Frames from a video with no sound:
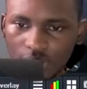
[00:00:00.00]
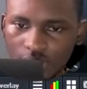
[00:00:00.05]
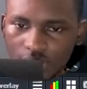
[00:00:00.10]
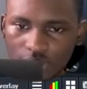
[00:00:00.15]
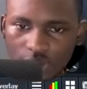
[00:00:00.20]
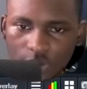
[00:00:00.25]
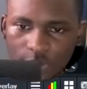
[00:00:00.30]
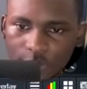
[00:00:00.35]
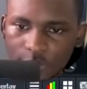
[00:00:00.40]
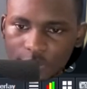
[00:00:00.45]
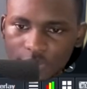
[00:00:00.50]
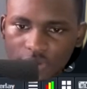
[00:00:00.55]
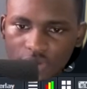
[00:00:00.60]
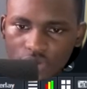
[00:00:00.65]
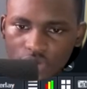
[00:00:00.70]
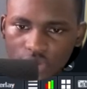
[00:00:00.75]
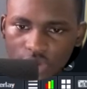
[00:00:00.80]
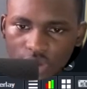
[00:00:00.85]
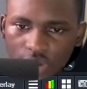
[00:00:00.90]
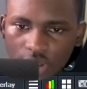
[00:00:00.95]
to come in
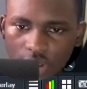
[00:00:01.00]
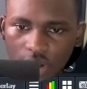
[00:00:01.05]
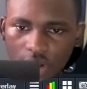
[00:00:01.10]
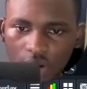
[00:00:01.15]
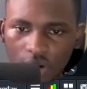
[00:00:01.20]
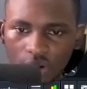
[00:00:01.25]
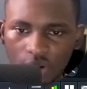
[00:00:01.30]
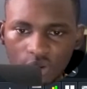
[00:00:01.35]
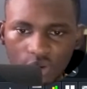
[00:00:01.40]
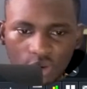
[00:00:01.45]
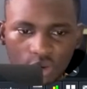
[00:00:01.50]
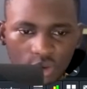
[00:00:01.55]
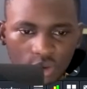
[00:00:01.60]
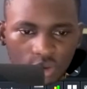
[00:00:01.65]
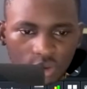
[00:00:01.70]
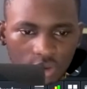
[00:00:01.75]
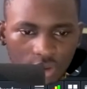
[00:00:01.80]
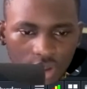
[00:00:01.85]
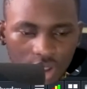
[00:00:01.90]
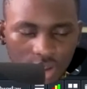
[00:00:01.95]
ministering
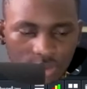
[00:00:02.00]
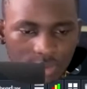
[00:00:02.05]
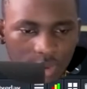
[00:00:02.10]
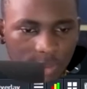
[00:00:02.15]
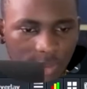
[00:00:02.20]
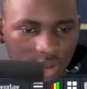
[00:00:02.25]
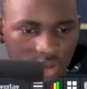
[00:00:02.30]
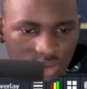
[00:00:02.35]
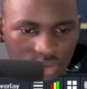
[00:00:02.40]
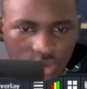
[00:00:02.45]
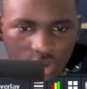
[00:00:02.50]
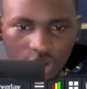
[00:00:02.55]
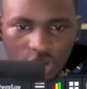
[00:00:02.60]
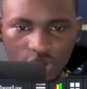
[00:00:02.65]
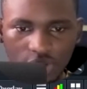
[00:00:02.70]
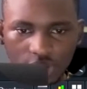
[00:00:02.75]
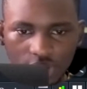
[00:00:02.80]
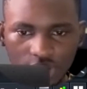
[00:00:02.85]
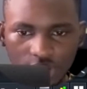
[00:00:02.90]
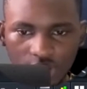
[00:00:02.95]
or that's my pastor
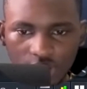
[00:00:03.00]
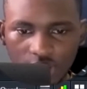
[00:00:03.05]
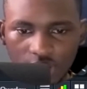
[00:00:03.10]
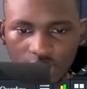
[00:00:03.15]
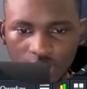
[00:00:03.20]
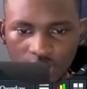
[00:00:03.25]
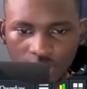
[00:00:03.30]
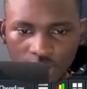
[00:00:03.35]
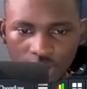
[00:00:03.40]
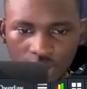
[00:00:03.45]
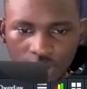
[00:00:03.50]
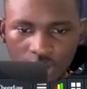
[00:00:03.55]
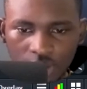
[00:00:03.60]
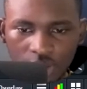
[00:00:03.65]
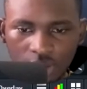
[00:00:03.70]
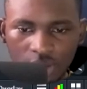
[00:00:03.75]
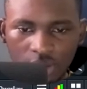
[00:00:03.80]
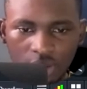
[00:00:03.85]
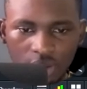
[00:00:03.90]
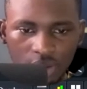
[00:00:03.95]
actually
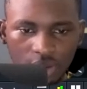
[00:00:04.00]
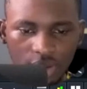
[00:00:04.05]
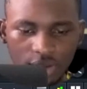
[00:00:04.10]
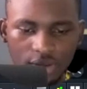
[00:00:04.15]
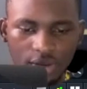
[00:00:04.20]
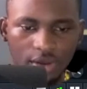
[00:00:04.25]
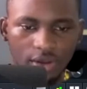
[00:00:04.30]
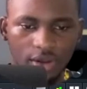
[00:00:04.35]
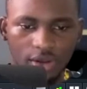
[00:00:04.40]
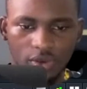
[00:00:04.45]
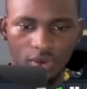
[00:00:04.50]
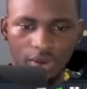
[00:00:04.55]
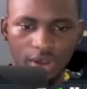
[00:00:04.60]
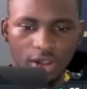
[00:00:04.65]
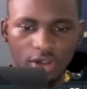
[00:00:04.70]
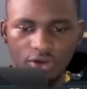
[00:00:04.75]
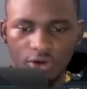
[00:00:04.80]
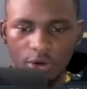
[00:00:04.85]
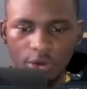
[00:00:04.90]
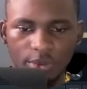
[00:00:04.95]
let's say okay this is what i
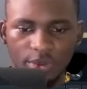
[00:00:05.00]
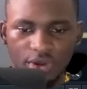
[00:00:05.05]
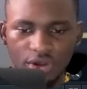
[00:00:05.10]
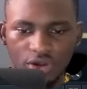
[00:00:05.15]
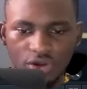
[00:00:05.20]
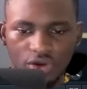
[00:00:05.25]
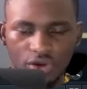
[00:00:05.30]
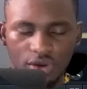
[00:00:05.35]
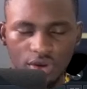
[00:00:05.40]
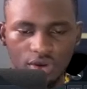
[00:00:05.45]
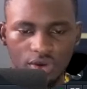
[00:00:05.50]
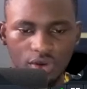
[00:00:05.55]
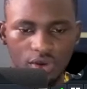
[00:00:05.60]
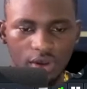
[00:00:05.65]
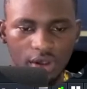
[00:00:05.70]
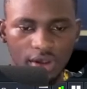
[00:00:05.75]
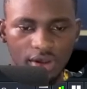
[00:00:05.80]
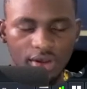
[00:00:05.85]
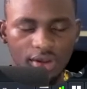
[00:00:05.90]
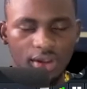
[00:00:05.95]
use for ministering so
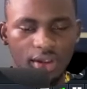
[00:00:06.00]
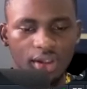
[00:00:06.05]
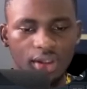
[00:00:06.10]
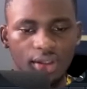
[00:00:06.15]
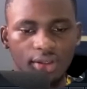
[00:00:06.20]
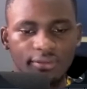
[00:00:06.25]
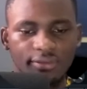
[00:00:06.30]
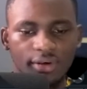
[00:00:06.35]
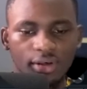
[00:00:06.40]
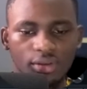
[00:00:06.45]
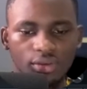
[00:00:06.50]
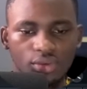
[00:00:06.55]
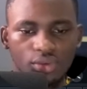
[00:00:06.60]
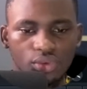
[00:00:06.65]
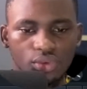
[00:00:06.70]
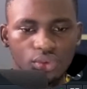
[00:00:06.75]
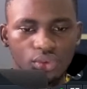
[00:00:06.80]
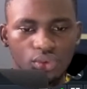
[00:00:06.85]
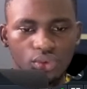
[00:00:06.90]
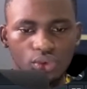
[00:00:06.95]
let's say if i want
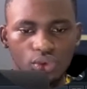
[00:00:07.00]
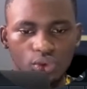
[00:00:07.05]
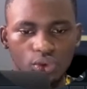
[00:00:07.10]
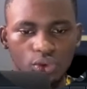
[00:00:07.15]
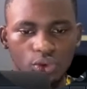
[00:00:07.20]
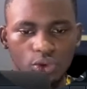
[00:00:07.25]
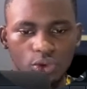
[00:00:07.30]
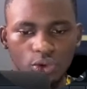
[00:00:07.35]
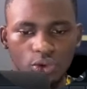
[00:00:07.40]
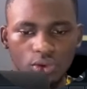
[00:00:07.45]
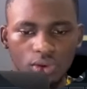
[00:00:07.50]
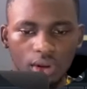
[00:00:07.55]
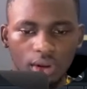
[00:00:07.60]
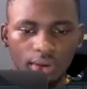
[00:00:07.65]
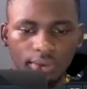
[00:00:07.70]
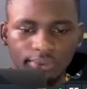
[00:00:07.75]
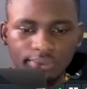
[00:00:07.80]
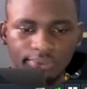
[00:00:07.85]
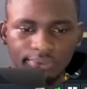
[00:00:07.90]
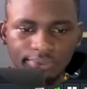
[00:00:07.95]
to do
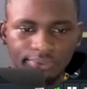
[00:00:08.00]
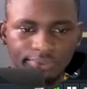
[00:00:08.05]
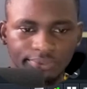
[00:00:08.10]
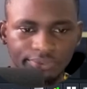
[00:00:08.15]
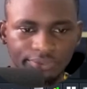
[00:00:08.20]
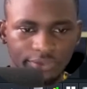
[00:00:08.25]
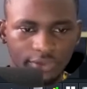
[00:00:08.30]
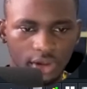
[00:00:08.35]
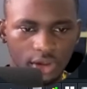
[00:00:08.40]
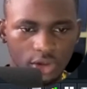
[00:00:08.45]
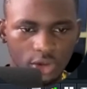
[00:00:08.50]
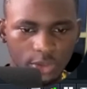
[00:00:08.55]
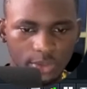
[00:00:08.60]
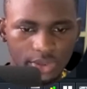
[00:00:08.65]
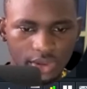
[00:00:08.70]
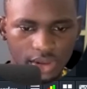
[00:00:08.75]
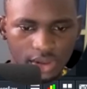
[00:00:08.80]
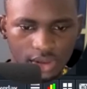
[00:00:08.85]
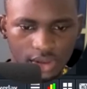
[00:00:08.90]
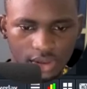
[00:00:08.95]
um a little bit